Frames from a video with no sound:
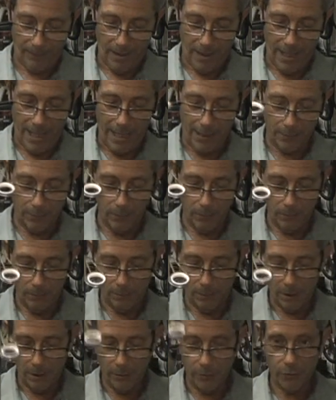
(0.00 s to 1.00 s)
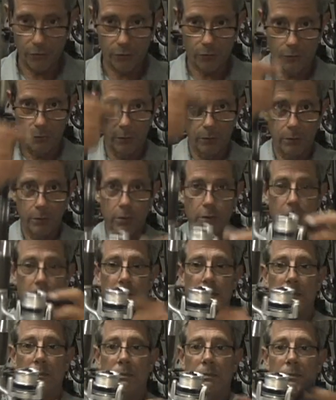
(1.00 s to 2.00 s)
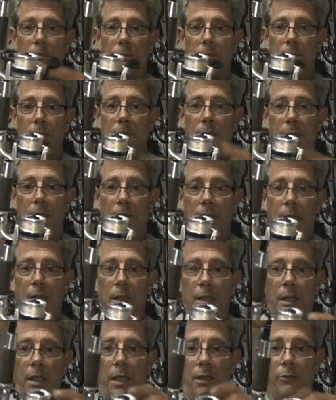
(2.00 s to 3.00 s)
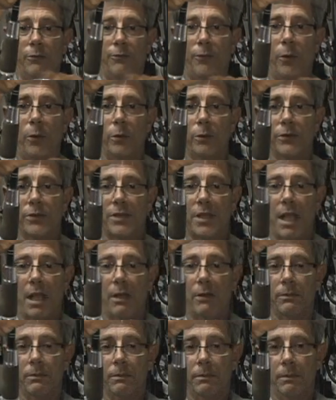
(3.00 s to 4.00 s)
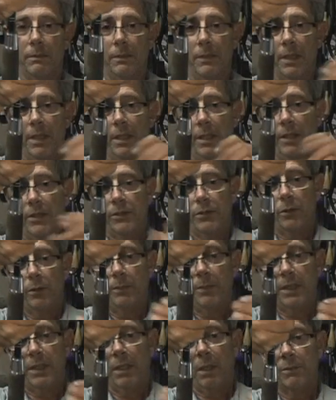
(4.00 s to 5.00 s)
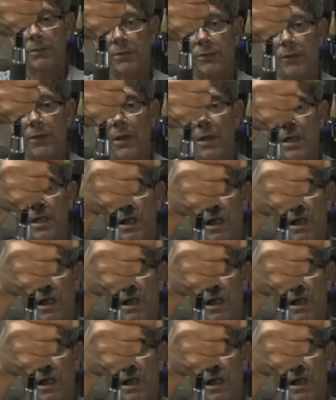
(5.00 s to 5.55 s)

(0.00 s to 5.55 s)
handle unscrews and folds down, so it becomes a very